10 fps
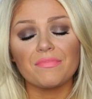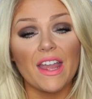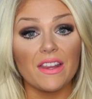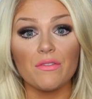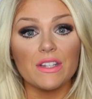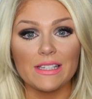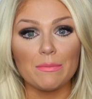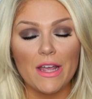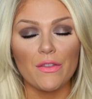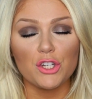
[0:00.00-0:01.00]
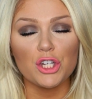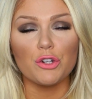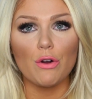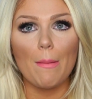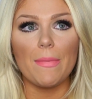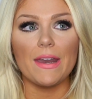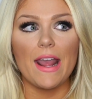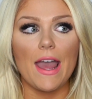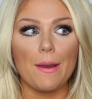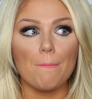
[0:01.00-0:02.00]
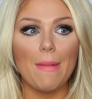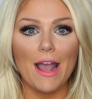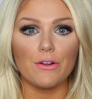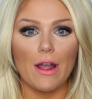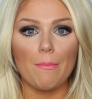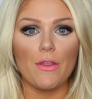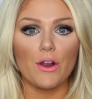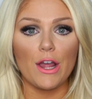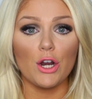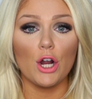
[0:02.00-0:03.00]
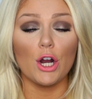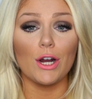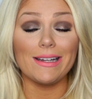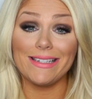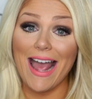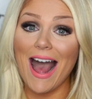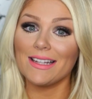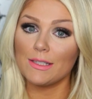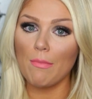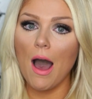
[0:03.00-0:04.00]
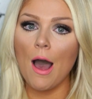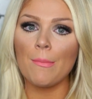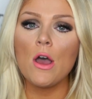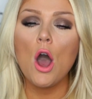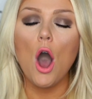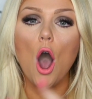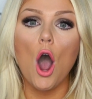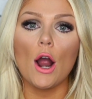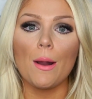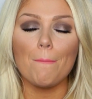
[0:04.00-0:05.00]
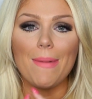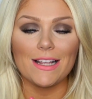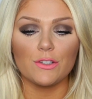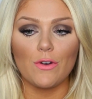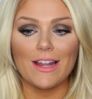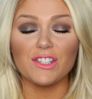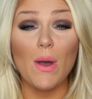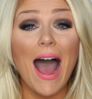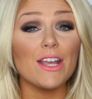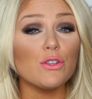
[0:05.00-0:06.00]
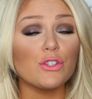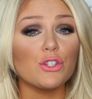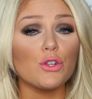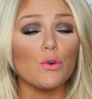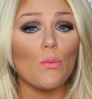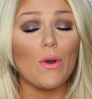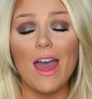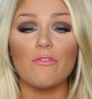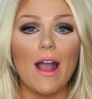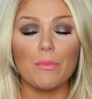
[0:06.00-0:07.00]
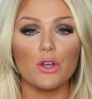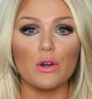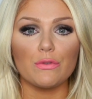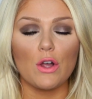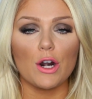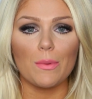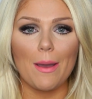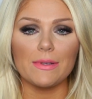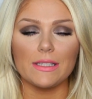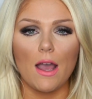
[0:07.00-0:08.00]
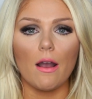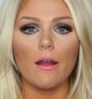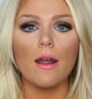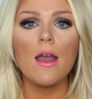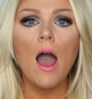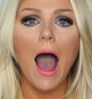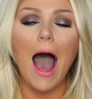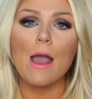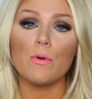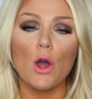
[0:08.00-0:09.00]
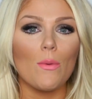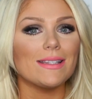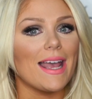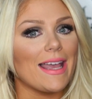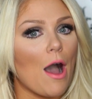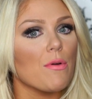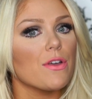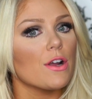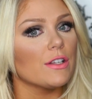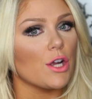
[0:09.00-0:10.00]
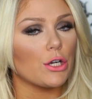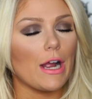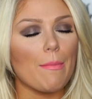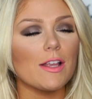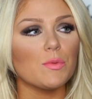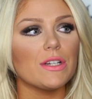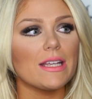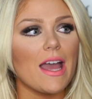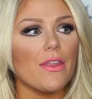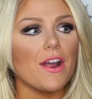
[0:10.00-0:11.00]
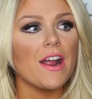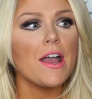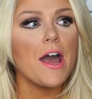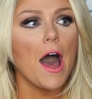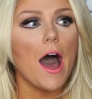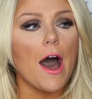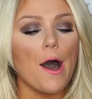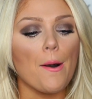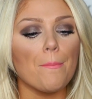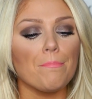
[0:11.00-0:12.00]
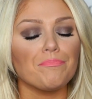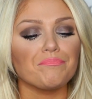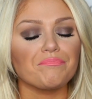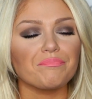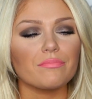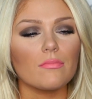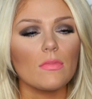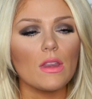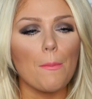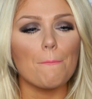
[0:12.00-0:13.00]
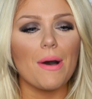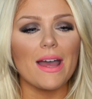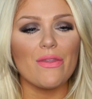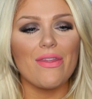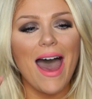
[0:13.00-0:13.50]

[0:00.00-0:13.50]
they live in the same town that she grew up in, and my grandmother and her dad's mom are best friends. So I used to, whenever I would go to Florida when I was younger, I would always hang out with her because our grandmas were together. But